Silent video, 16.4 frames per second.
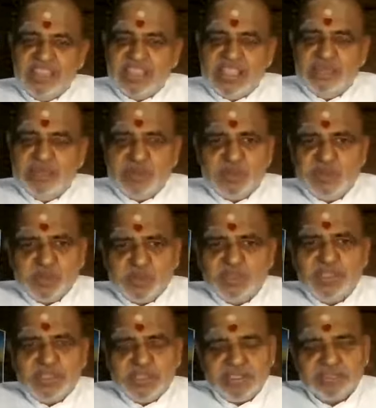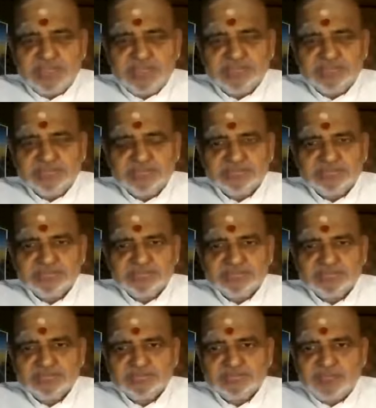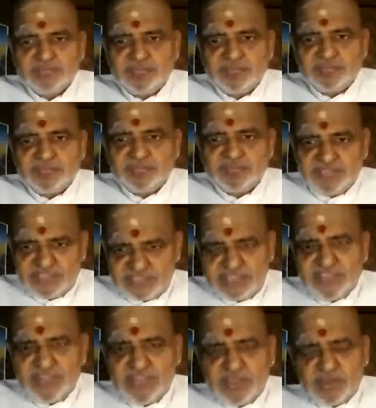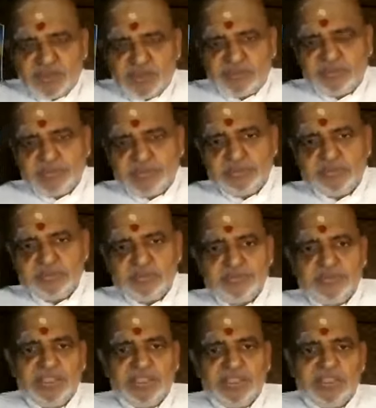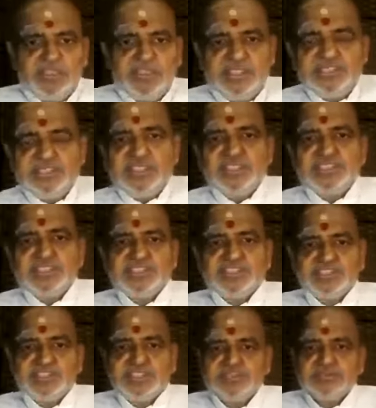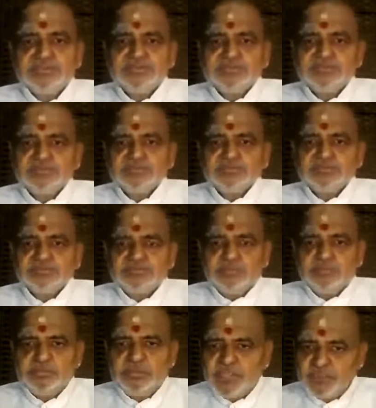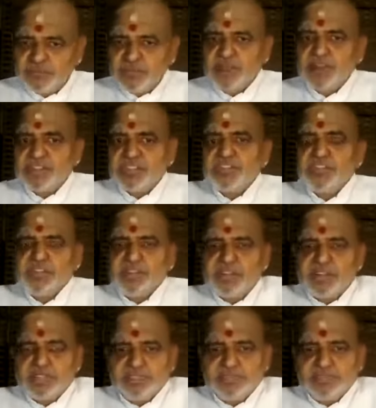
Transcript: I'm not joking. This is the way of making the senses be a part of our